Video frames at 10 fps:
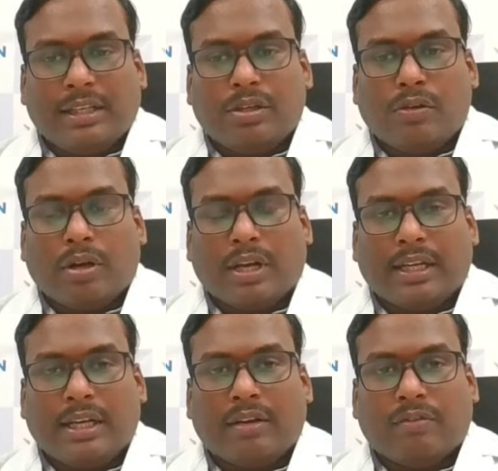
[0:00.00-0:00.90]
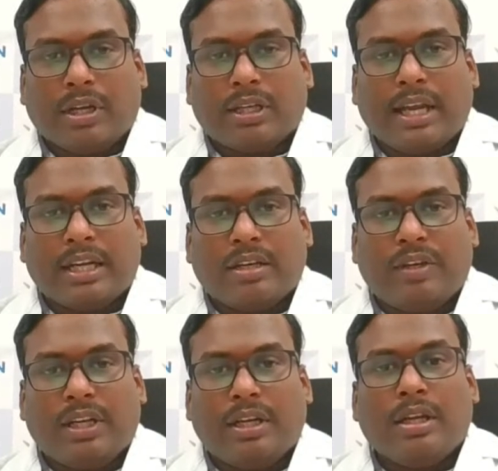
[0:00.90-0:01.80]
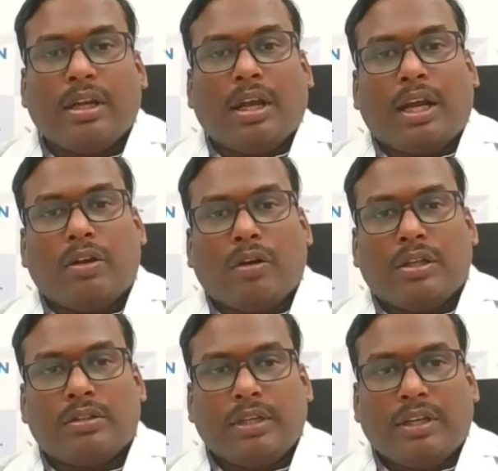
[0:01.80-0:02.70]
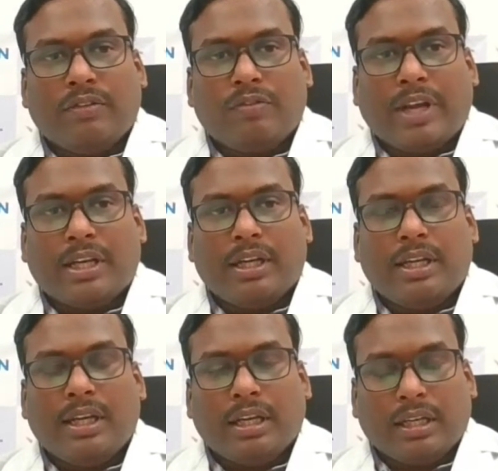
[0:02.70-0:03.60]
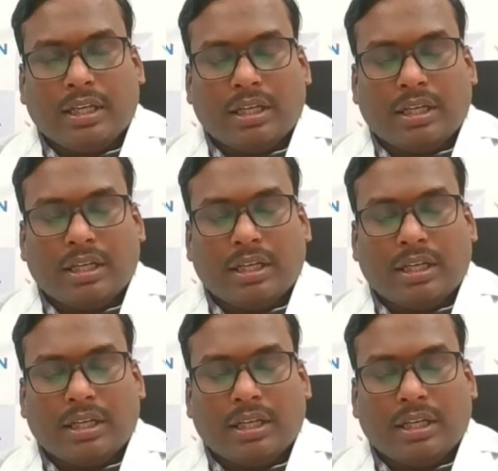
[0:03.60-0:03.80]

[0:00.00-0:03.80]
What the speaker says: your regular work activity, and also it will finally